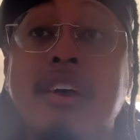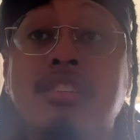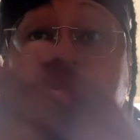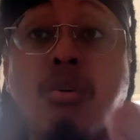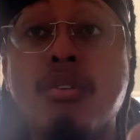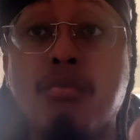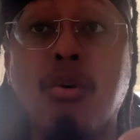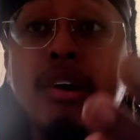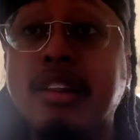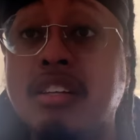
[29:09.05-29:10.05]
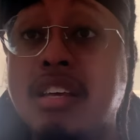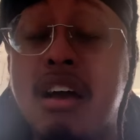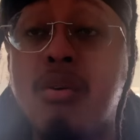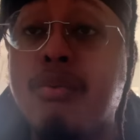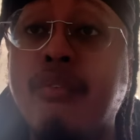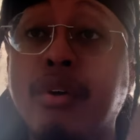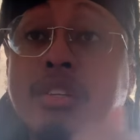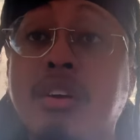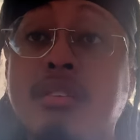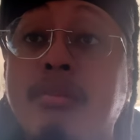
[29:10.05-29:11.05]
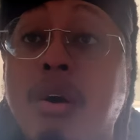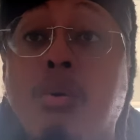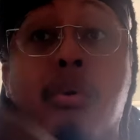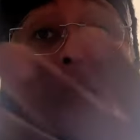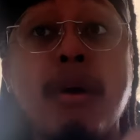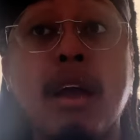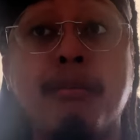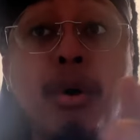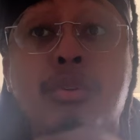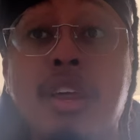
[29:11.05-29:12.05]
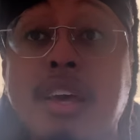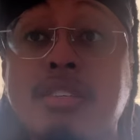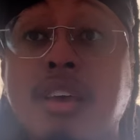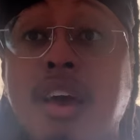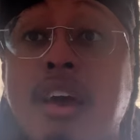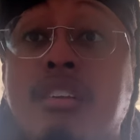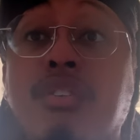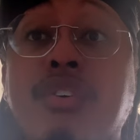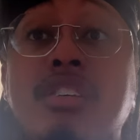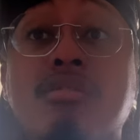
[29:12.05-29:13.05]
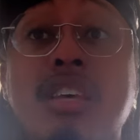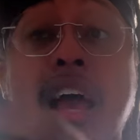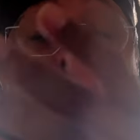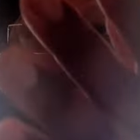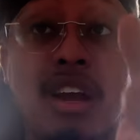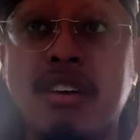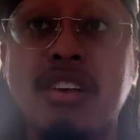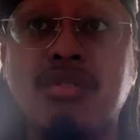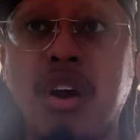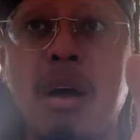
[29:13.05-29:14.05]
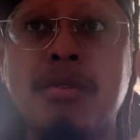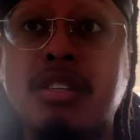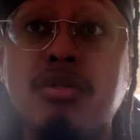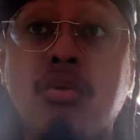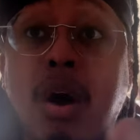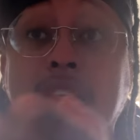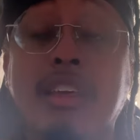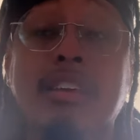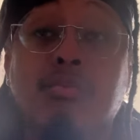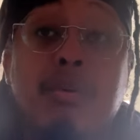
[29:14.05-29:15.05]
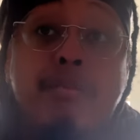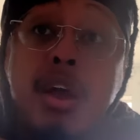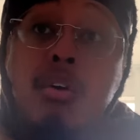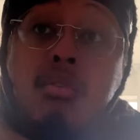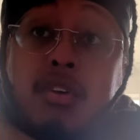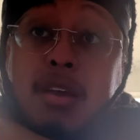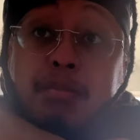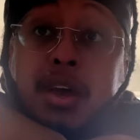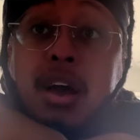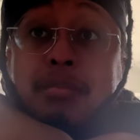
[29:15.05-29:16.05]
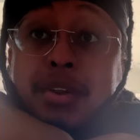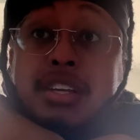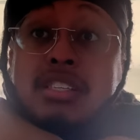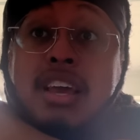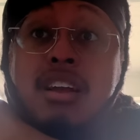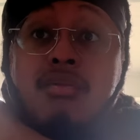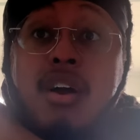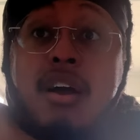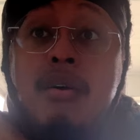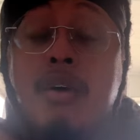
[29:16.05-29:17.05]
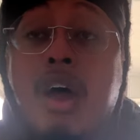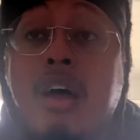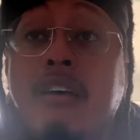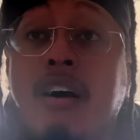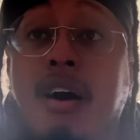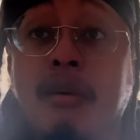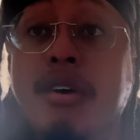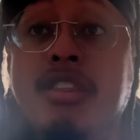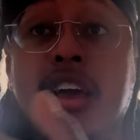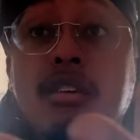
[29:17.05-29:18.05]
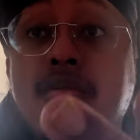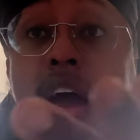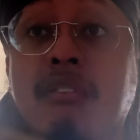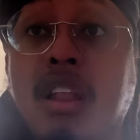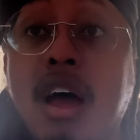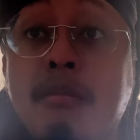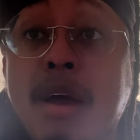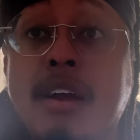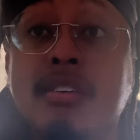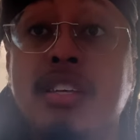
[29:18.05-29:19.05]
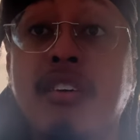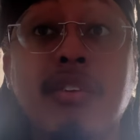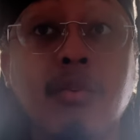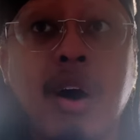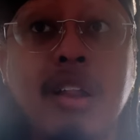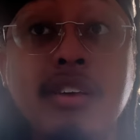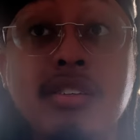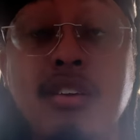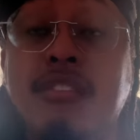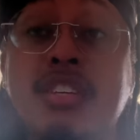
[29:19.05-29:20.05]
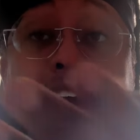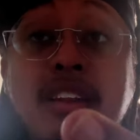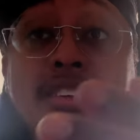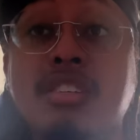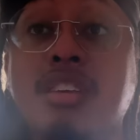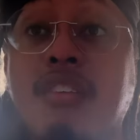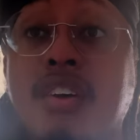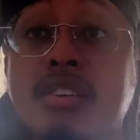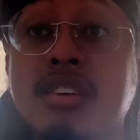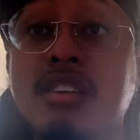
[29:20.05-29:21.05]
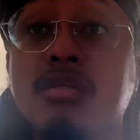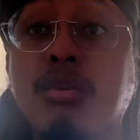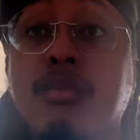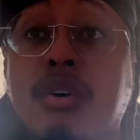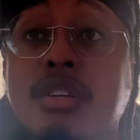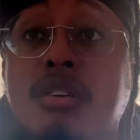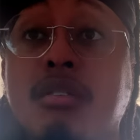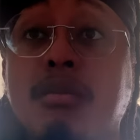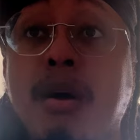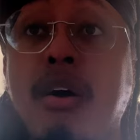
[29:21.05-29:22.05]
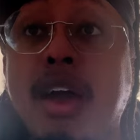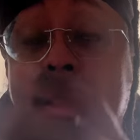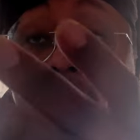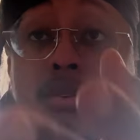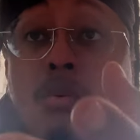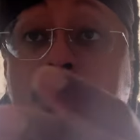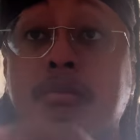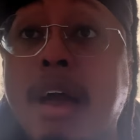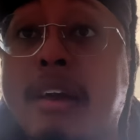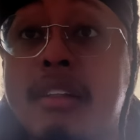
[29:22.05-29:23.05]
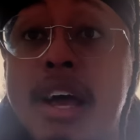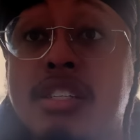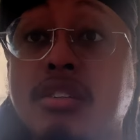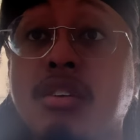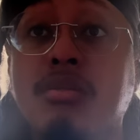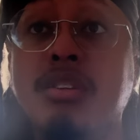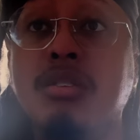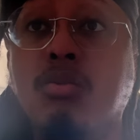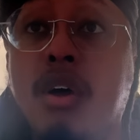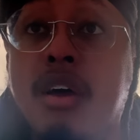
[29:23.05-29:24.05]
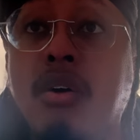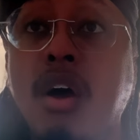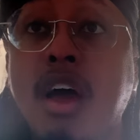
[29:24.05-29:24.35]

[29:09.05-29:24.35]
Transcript: Jordan Morgan, the tackle we've already talked about, quarterback Bo Nix, defensive tackle Darius Robinson, who I think would be a great pickup in the second round. And then you have linebacker Tevin Wallace. You have tight end Jatavion Sanders, who we've already talked about, and then cornerback Elijah Jones as well.